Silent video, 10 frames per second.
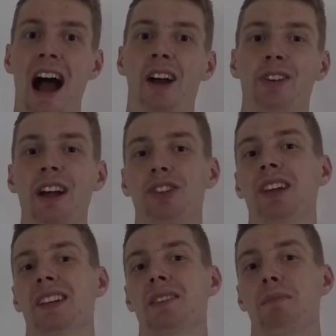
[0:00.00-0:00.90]
I'd rather
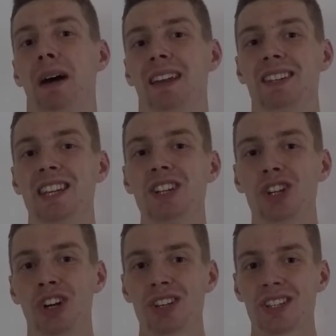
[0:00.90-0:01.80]
get my
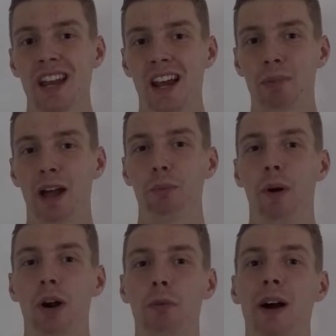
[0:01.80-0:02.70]
t-shirt snagged by the
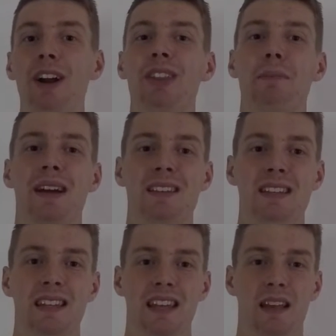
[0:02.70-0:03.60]
barbed wire than my
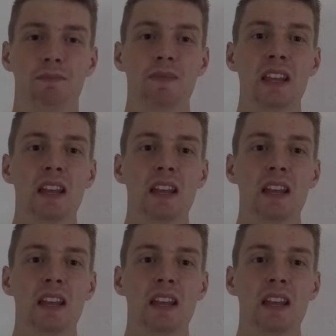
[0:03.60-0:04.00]
skin.